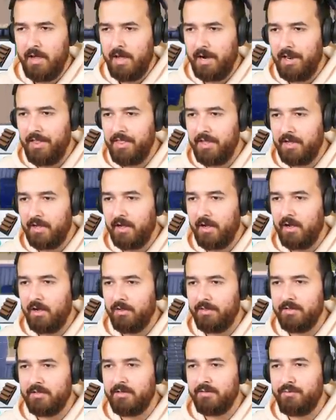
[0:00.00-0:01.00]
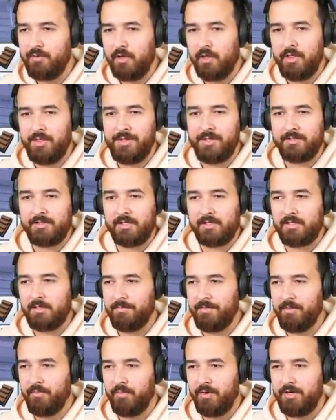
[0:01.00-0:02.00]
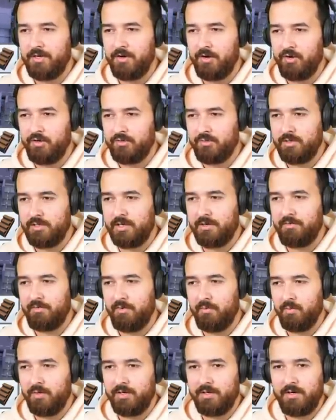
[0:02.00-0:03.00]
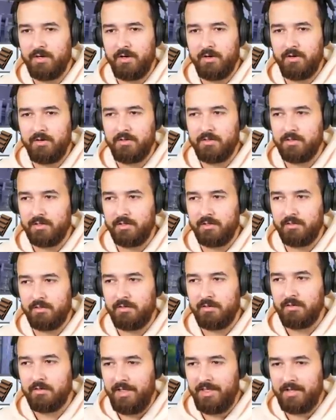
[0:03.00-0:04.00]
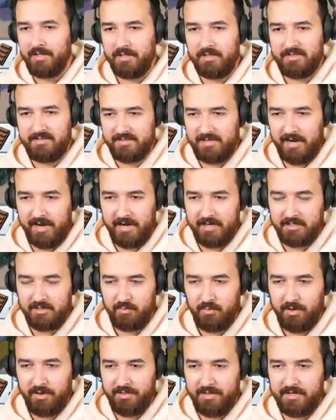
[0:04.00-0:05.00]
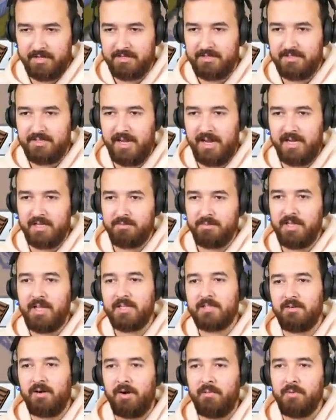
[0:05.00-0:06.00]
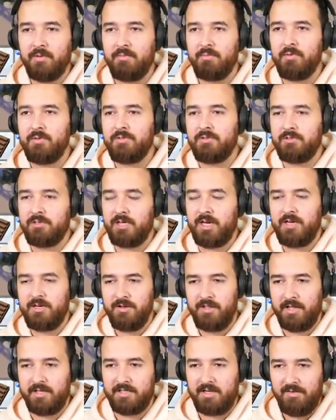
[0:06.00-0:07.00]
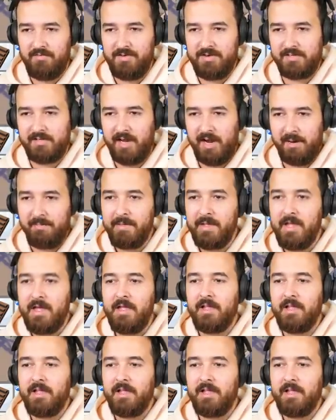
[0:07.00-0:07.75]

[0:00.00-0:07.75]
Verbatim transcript: And I think uh, there was a few other things, like some of the windows were different windows, and I think the stairs are one of these stairs. But that's all right. We'll, we'll change all that stuff in time.